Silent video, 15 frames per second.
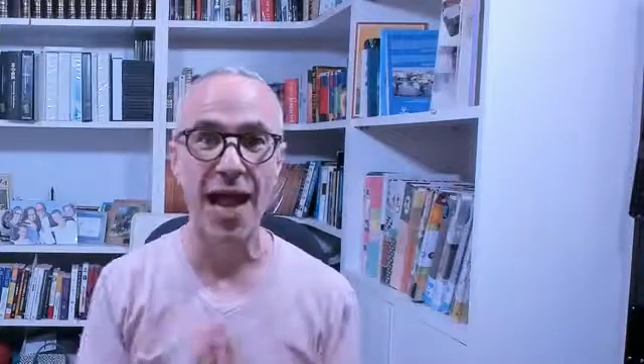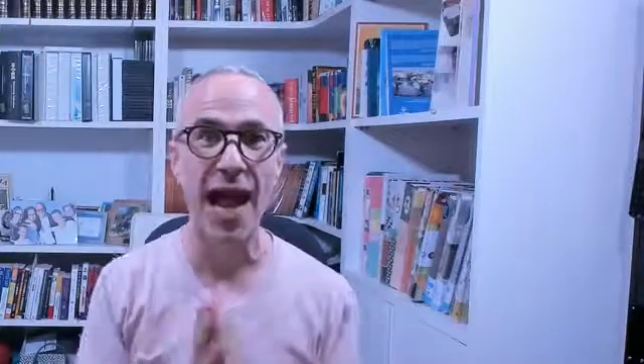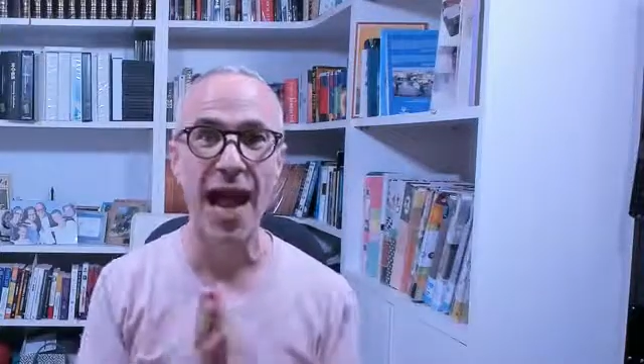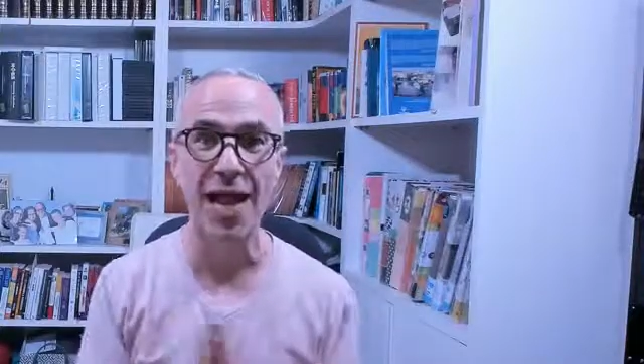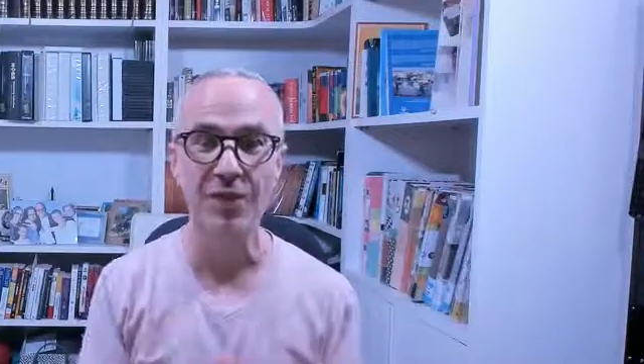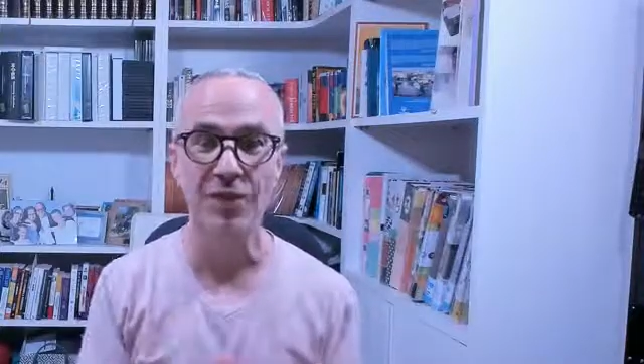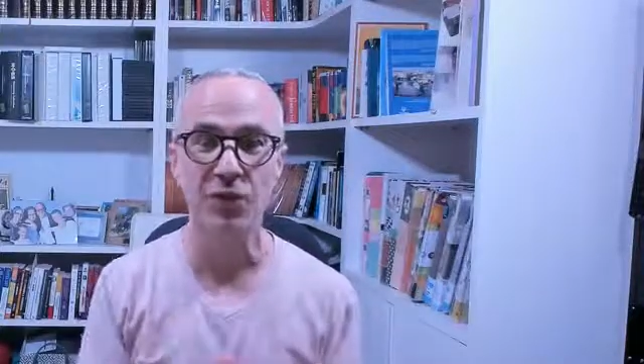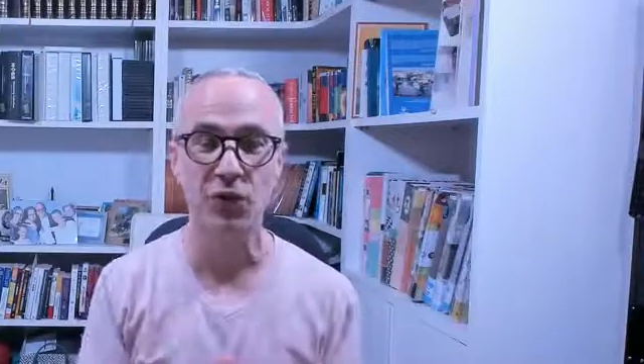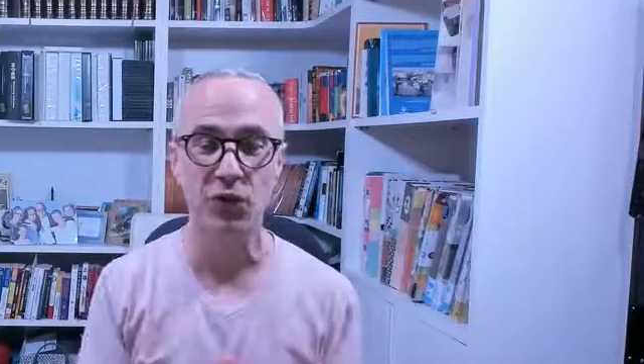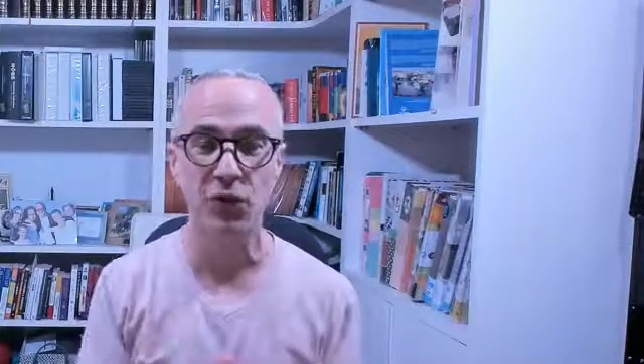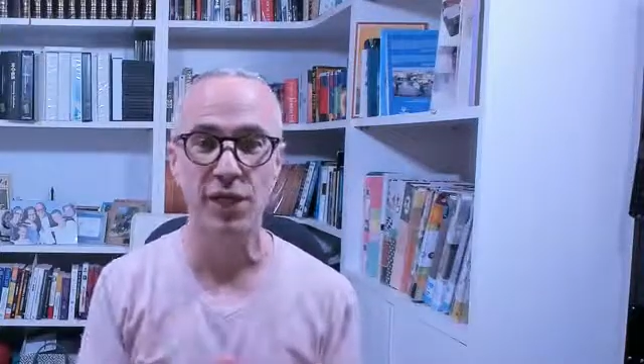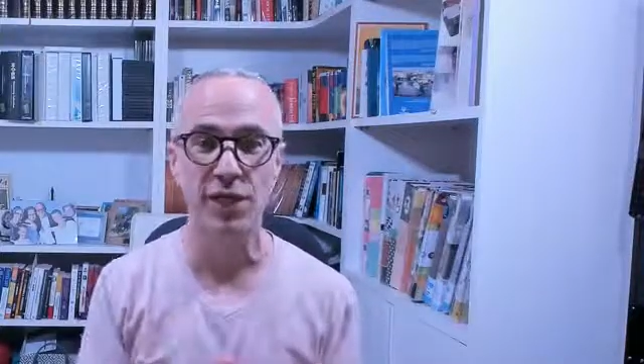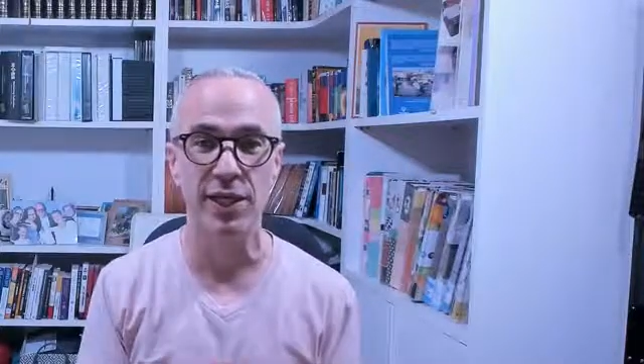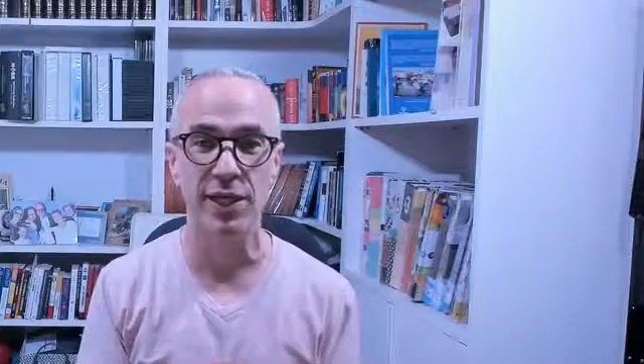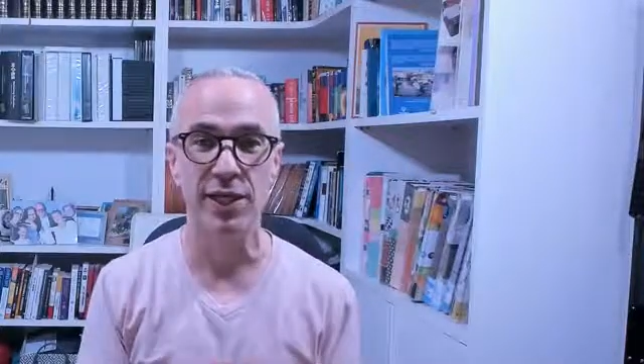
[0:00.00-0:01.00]
and the
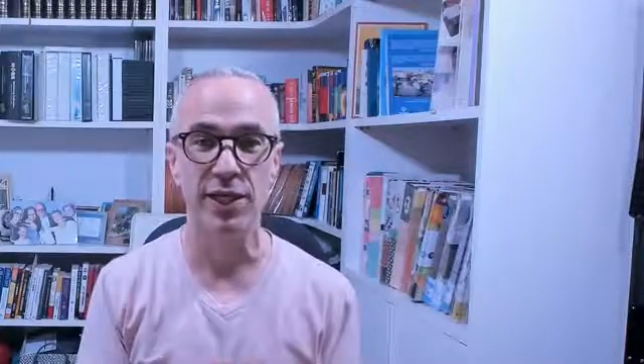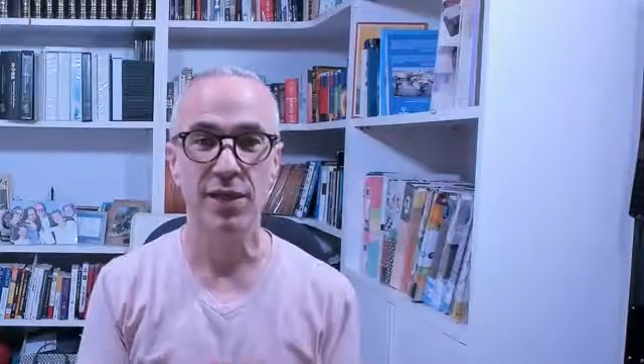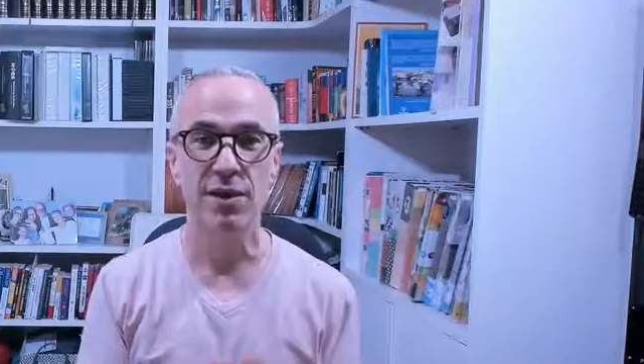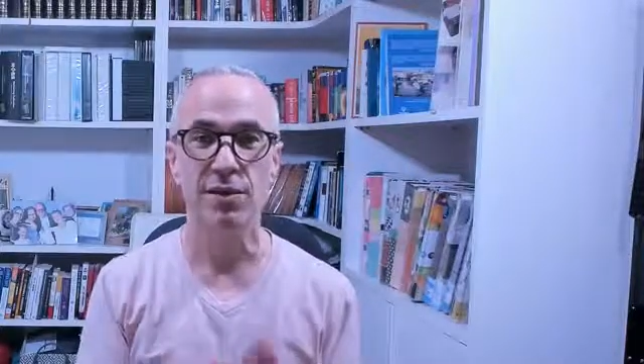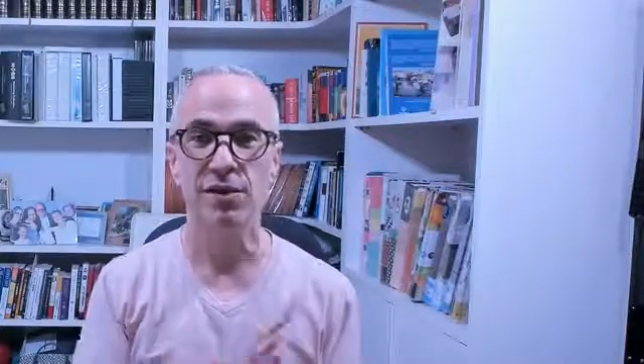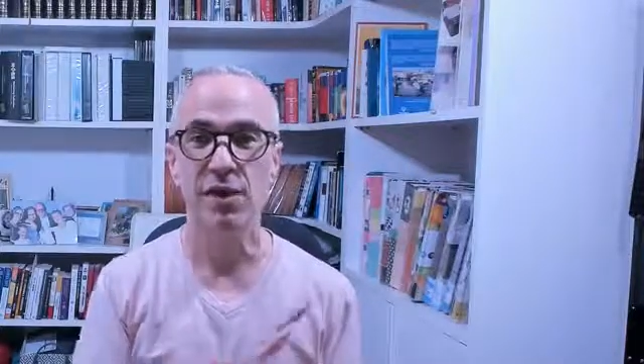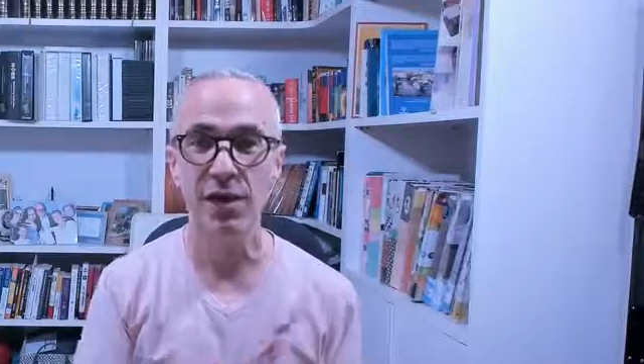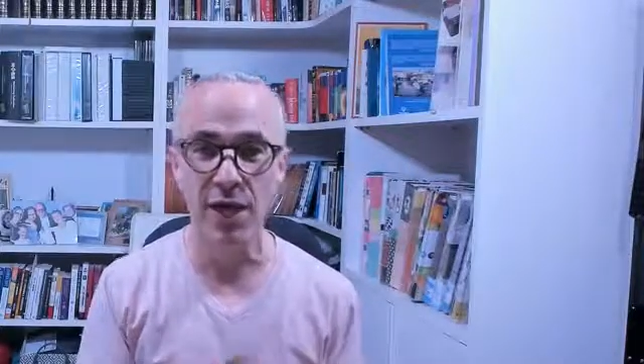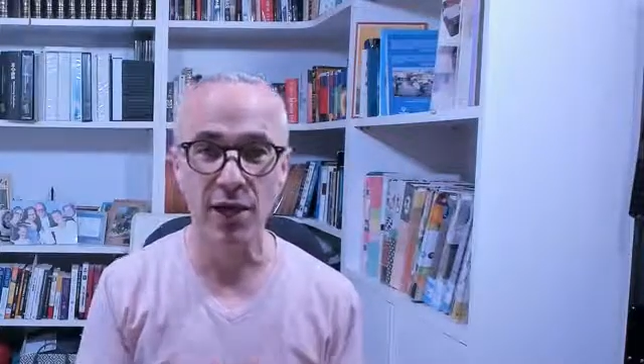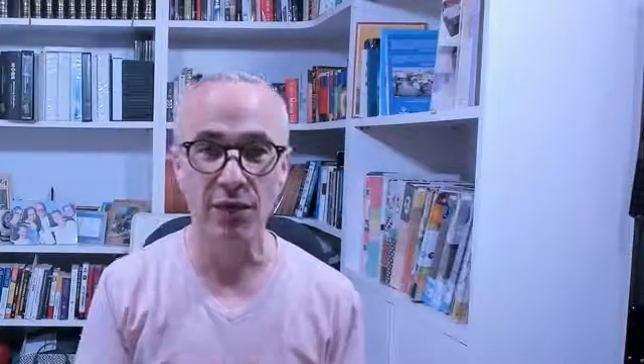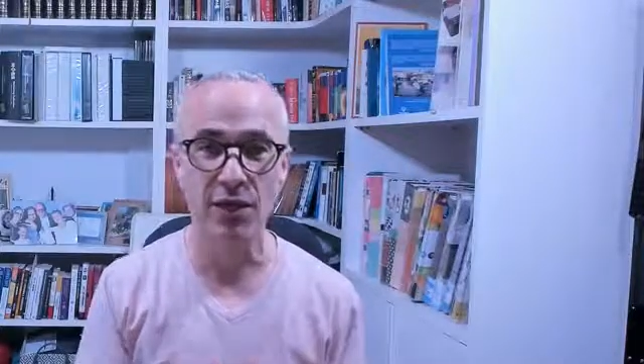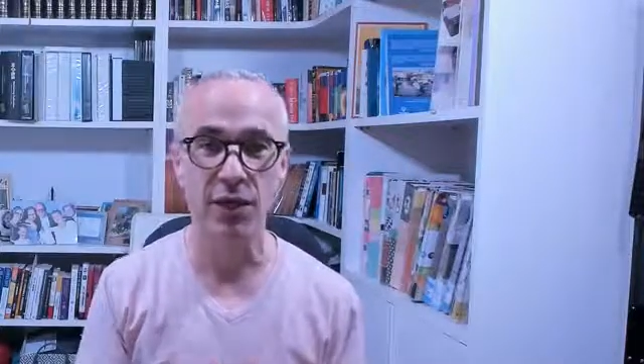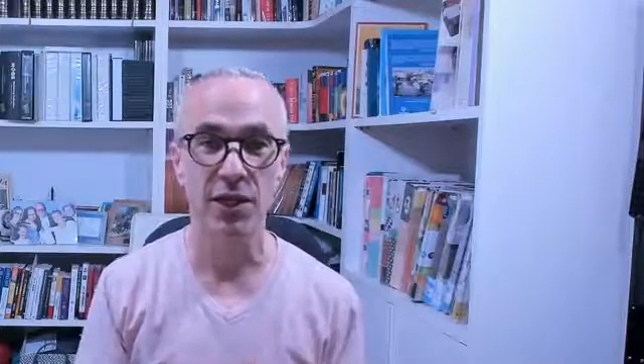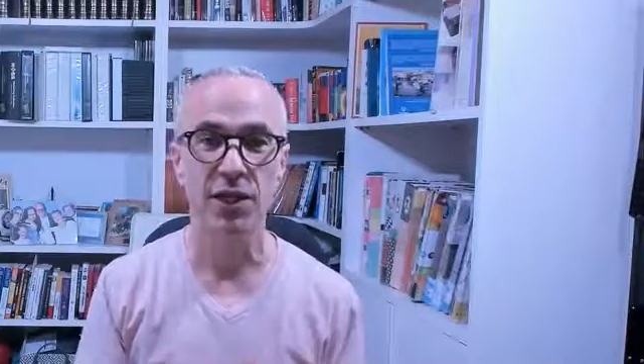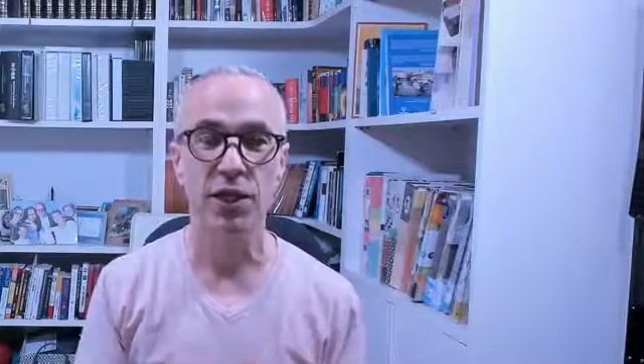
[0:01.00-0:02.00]
training, for
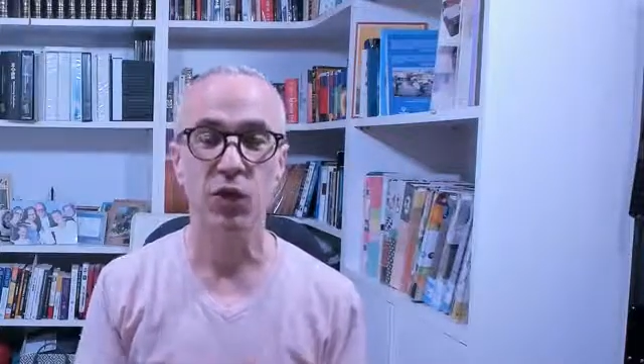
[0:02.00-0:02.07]
nothing.